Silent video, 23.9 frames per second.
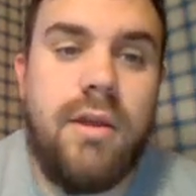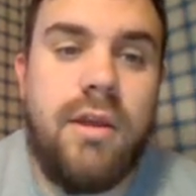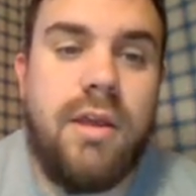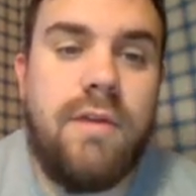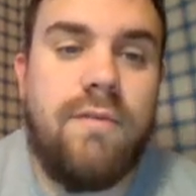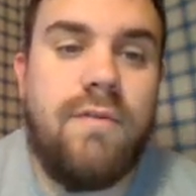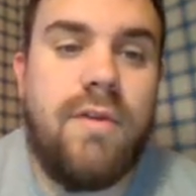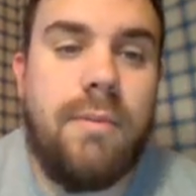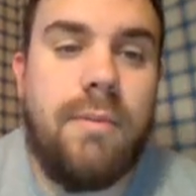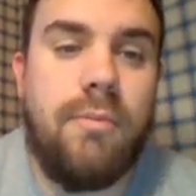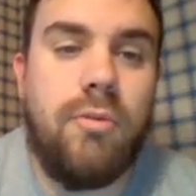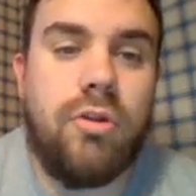
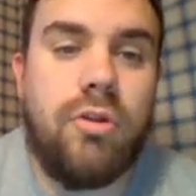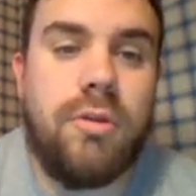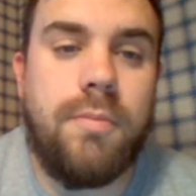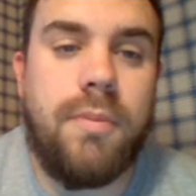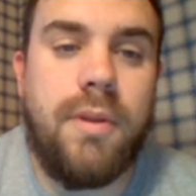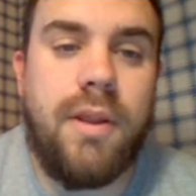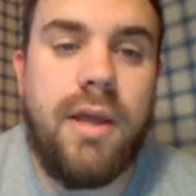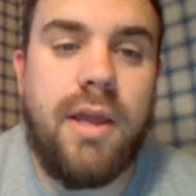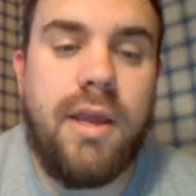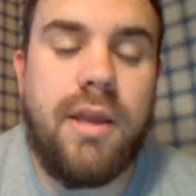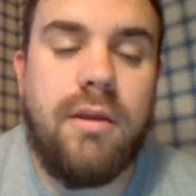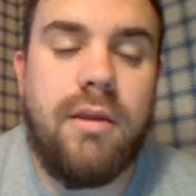If I
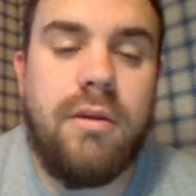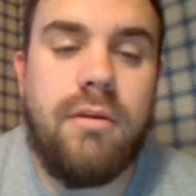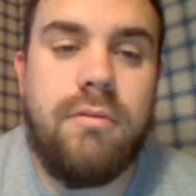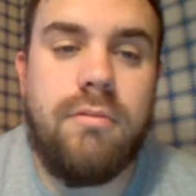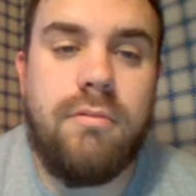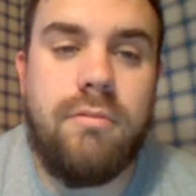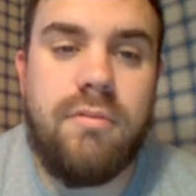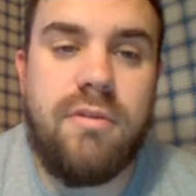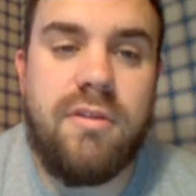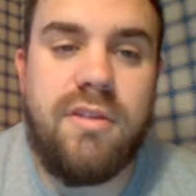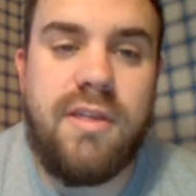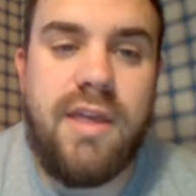multiply
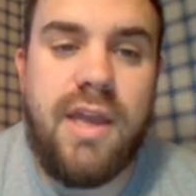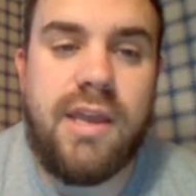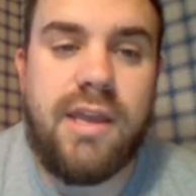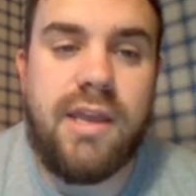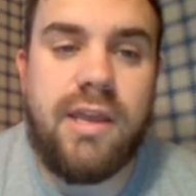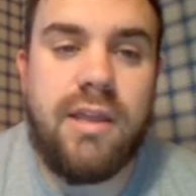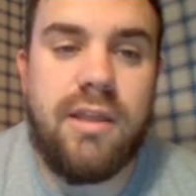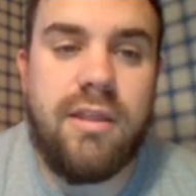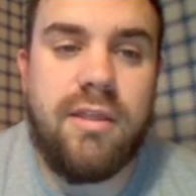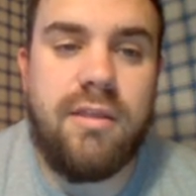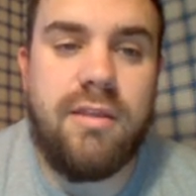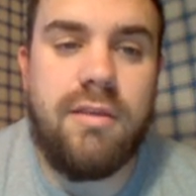
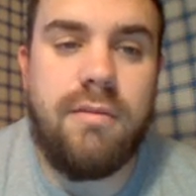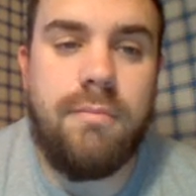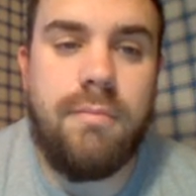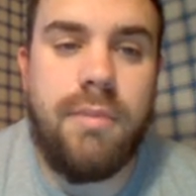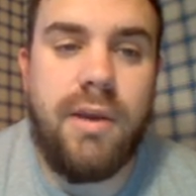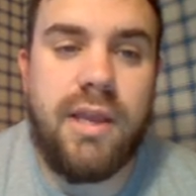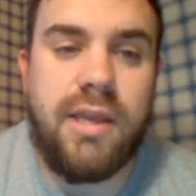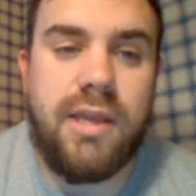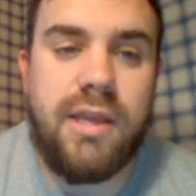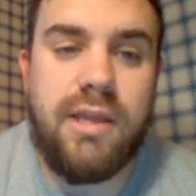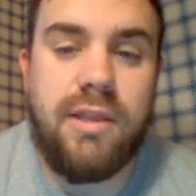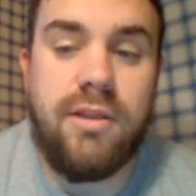seconds
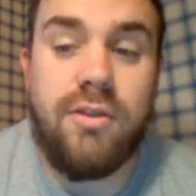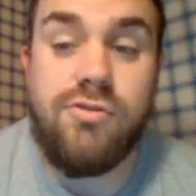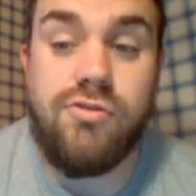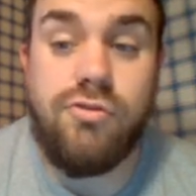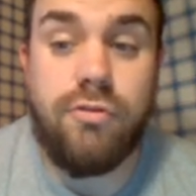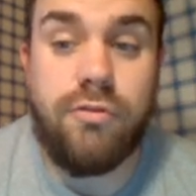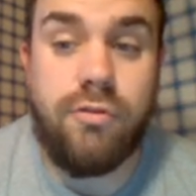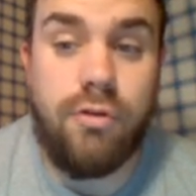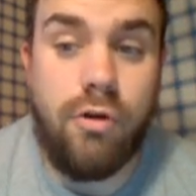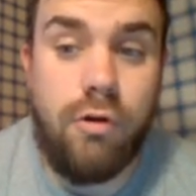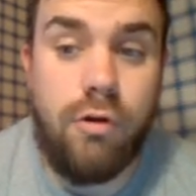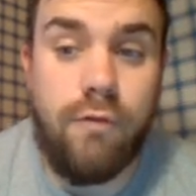by
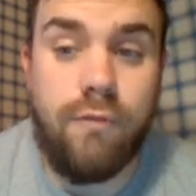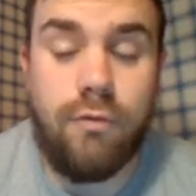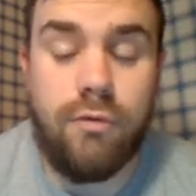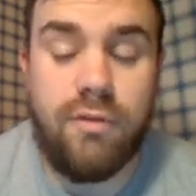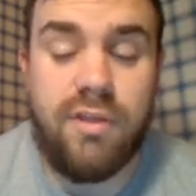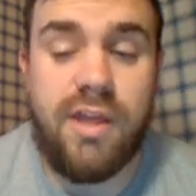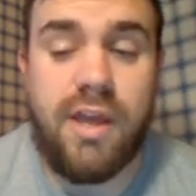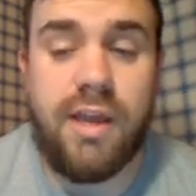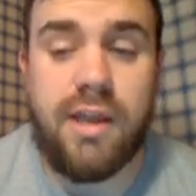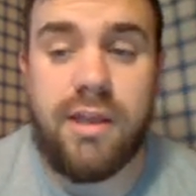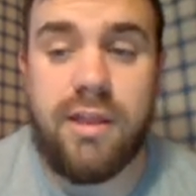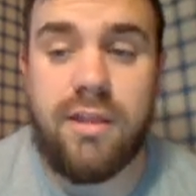kilojoules over
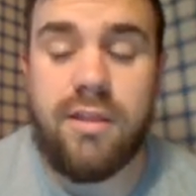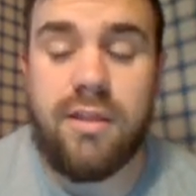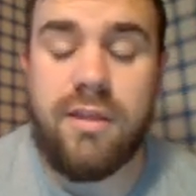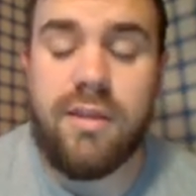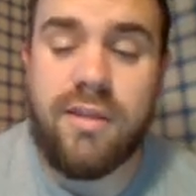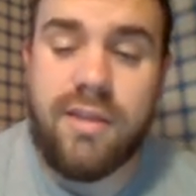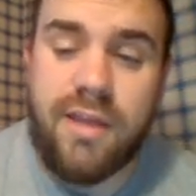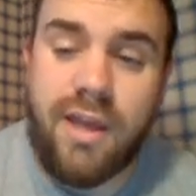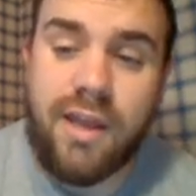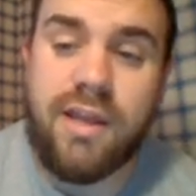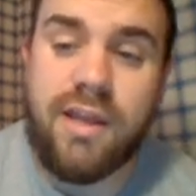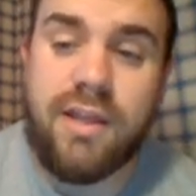seconds, the
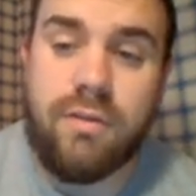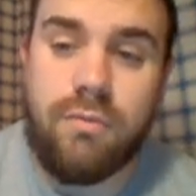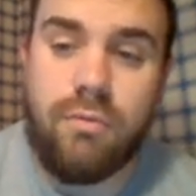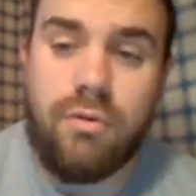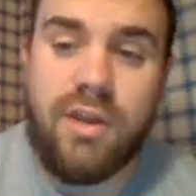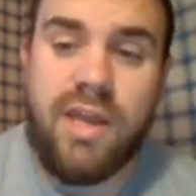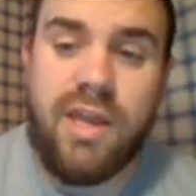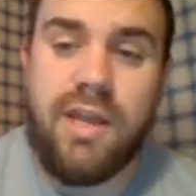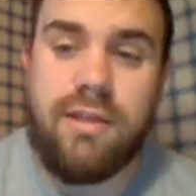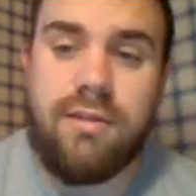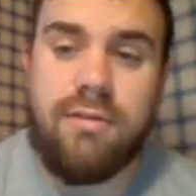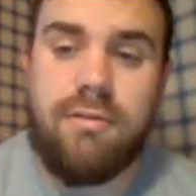seconds will
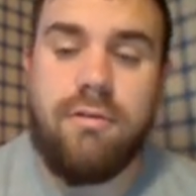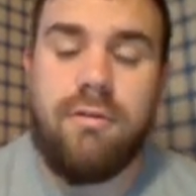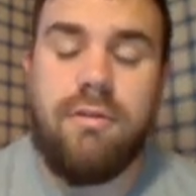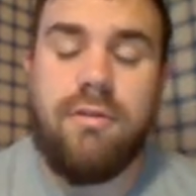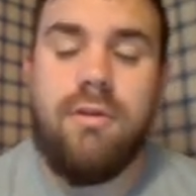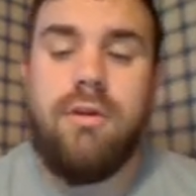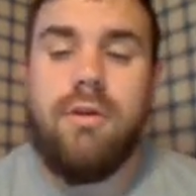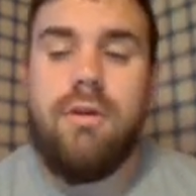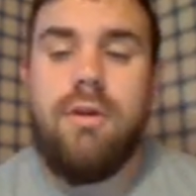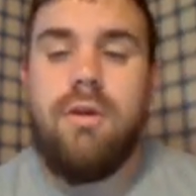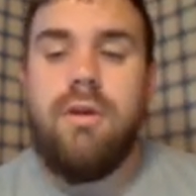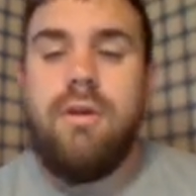cancel.
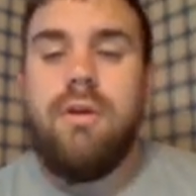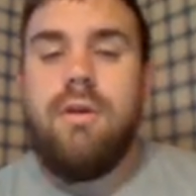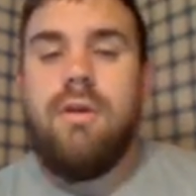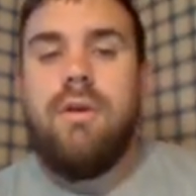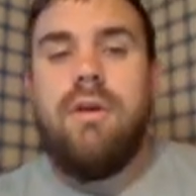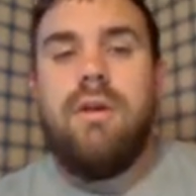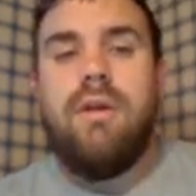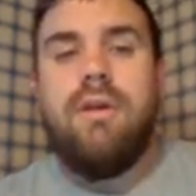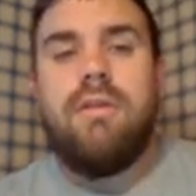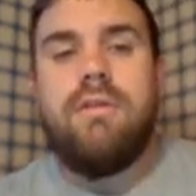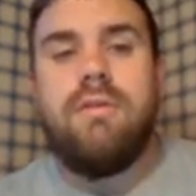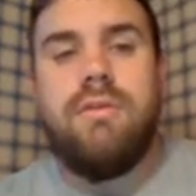
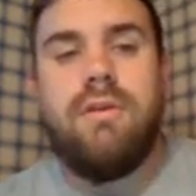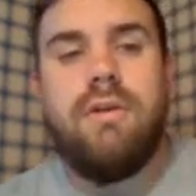So